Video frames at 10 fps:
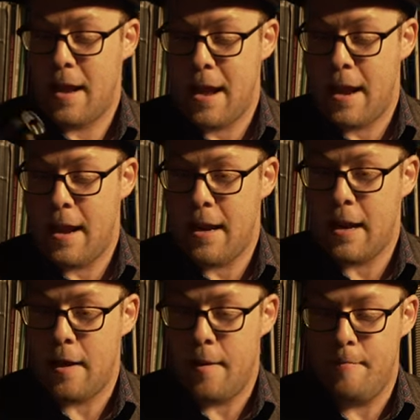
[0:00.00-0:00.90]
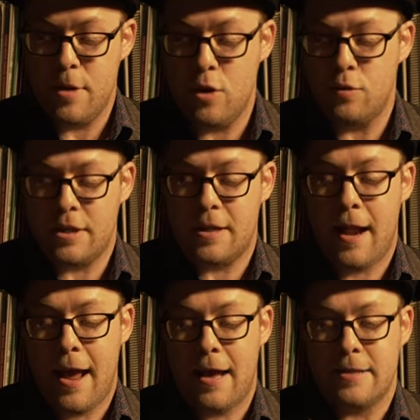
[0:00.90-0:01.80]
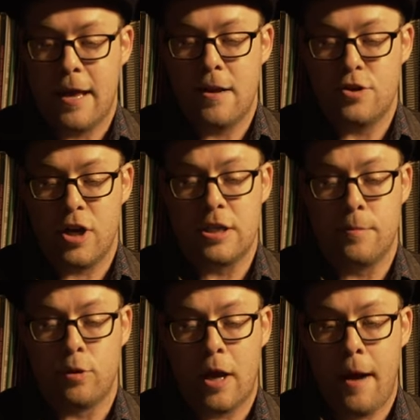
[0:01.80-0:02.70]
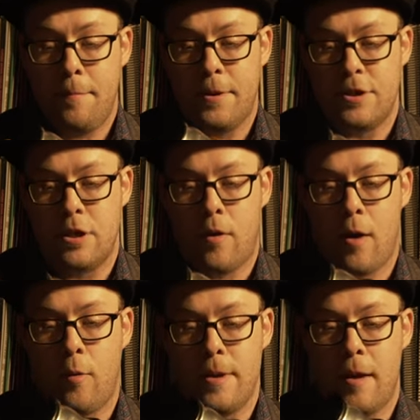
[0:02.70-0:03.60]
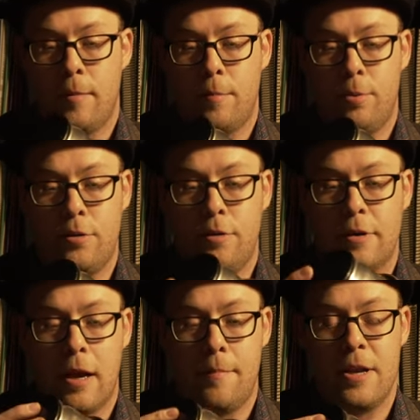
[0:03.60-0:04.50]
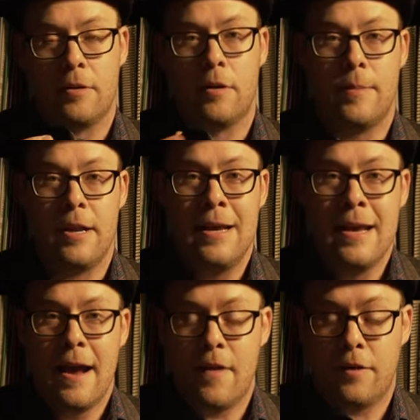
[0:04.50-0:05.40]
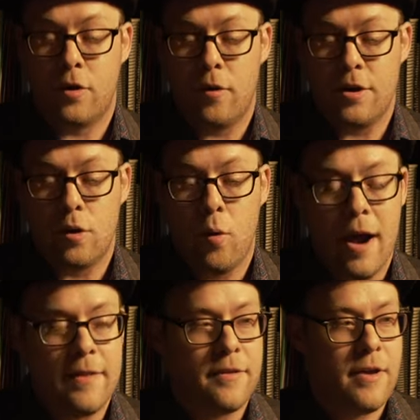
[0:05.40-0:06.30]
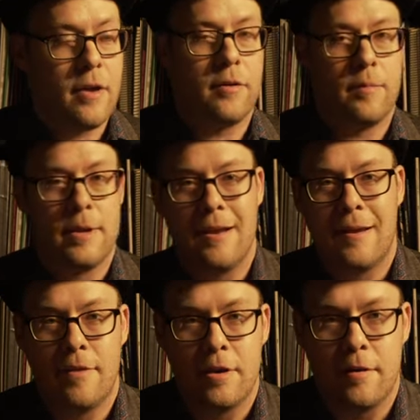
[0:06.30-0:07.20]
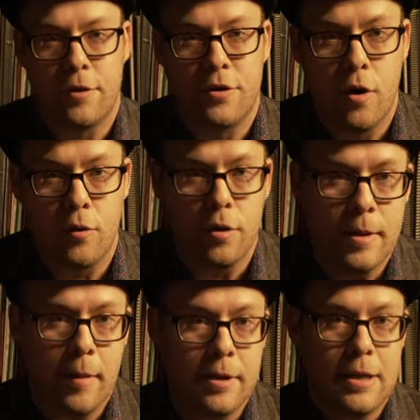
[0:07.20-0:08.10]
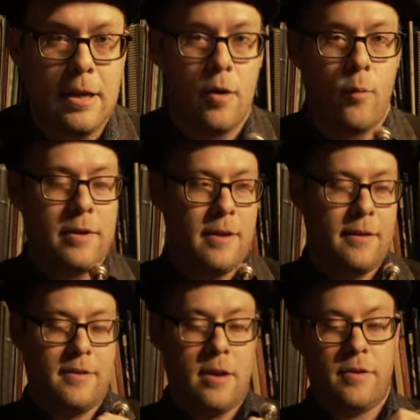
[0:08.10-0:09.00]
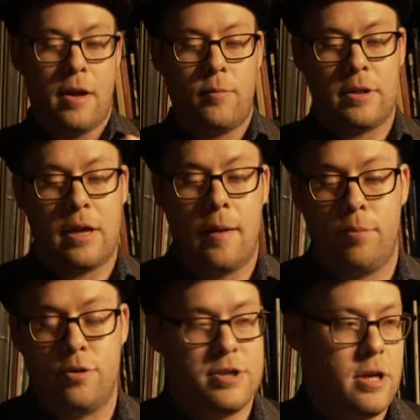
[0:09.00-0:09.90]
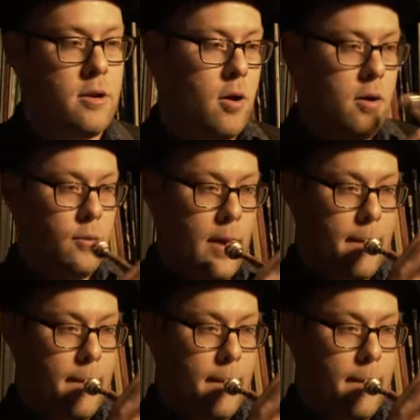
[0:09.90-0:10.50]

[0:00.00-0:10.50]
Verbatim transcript: a mute that has an adjustable cup, so I will be able to pull the cup in a little bit, and that's going to quiet the sound a little bit and give it a different tone. You'll be able to hear what that sounds like with the cup pushed in all the